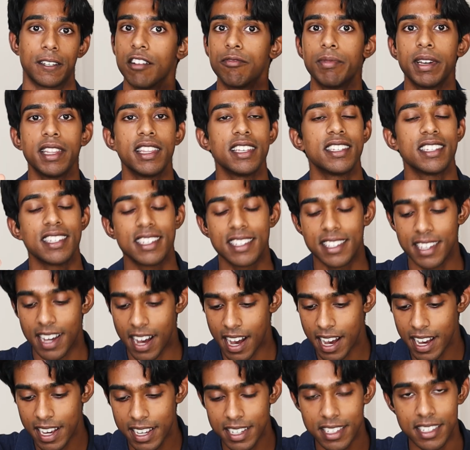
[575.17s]
I've made this
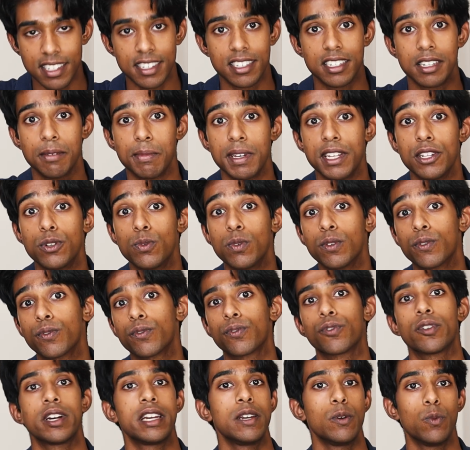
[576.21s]
entire system into a
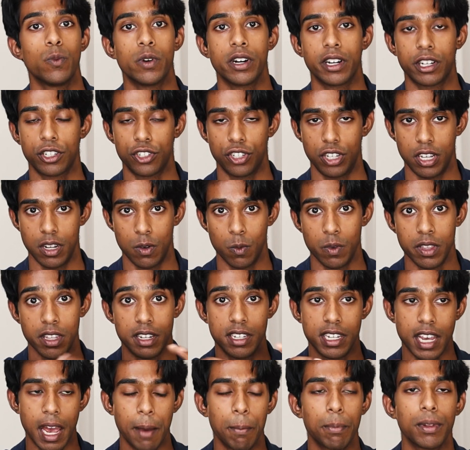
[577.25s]
free worksheet with a
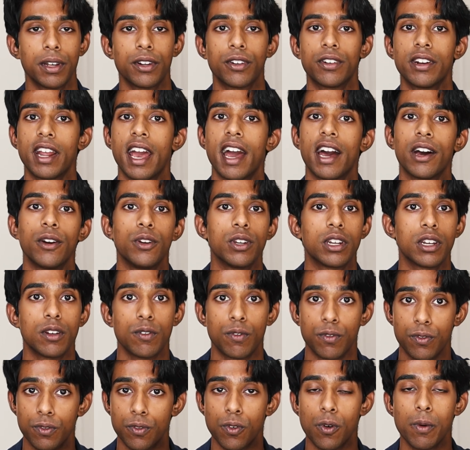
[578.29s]
template on how you can
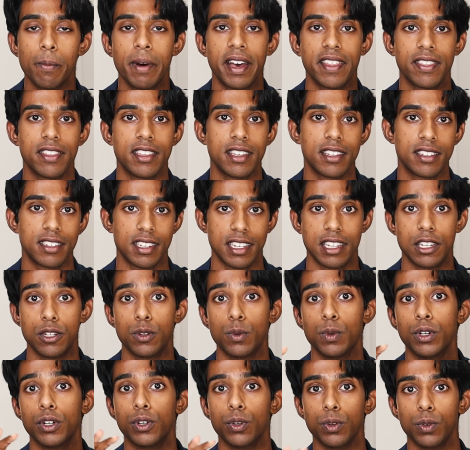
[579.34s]
format this
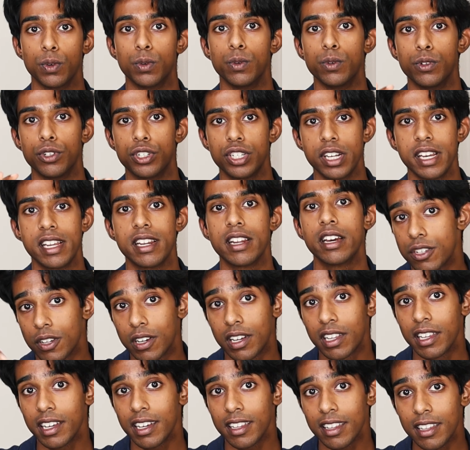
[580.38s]
into a Google Sheet. So
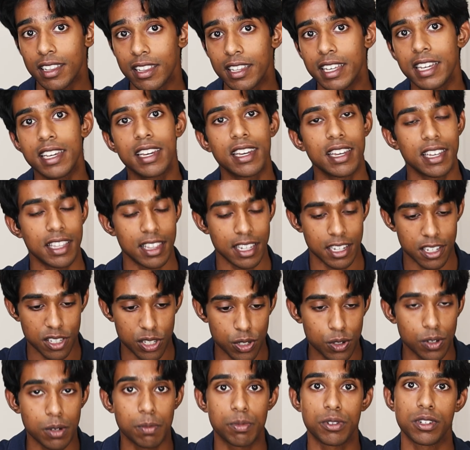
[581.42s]
click the link in the
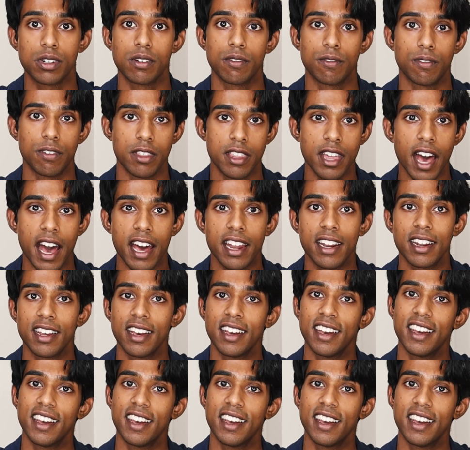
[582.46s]
description for that,